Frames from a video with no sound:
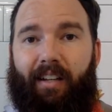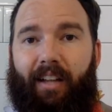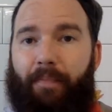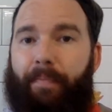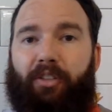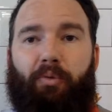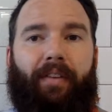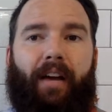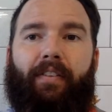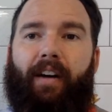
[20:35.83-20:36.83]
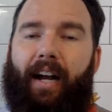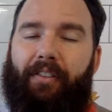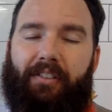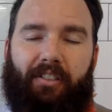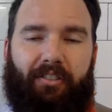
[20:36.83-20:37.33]
The best way I've ever
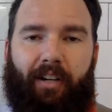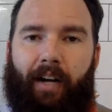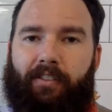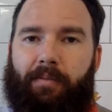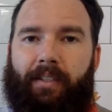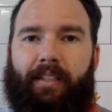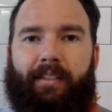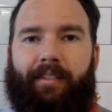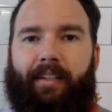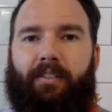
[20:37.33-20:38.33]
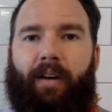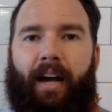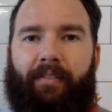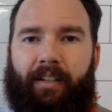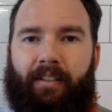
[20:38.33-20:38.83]
had this described to me is like
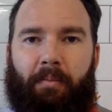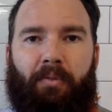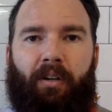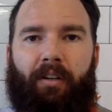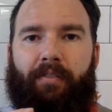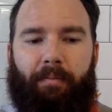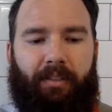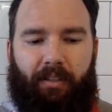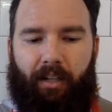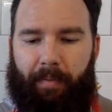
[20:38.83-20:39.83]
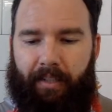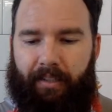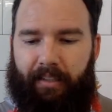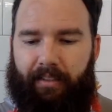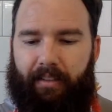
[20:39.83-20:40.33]
gravity. Some of you all have heard me talk about
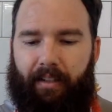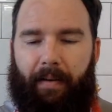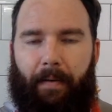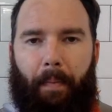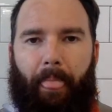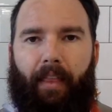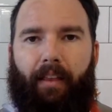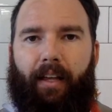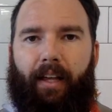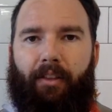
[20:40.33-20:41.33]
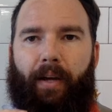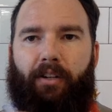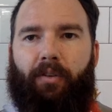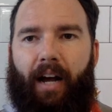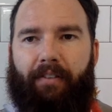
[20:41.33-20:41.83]
this. And the way
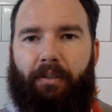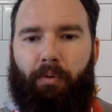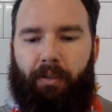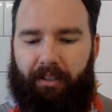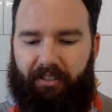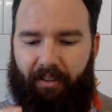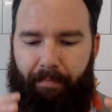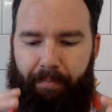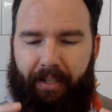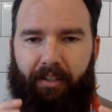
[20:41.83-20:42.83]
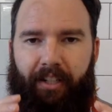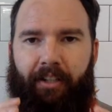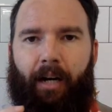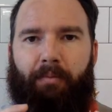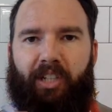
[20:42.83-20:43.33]
gravity works, the bigger an
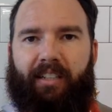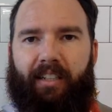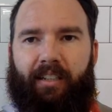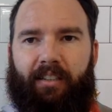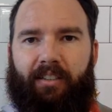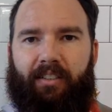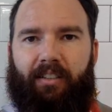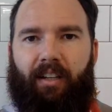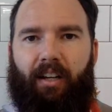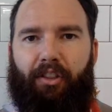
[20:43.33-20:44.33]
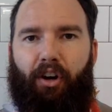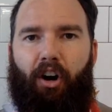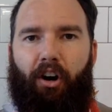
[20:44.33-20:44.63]
object is, the